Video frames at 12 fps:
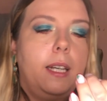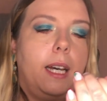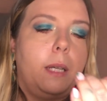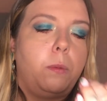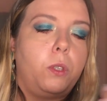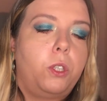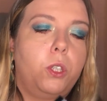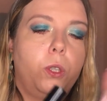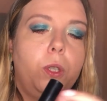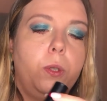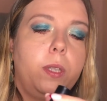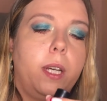I will show
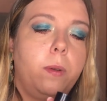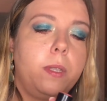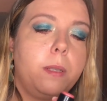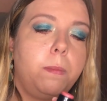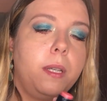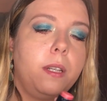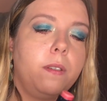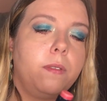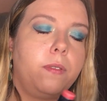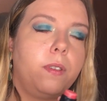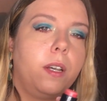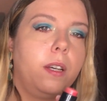you now, it's a bit
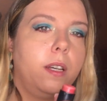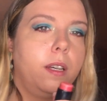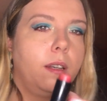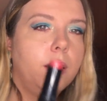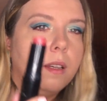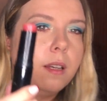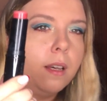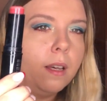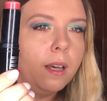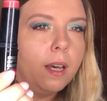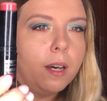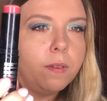of
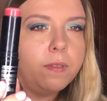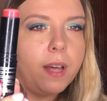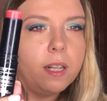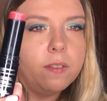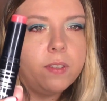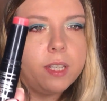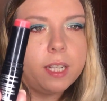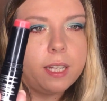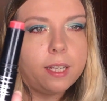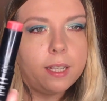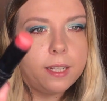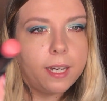a velvety,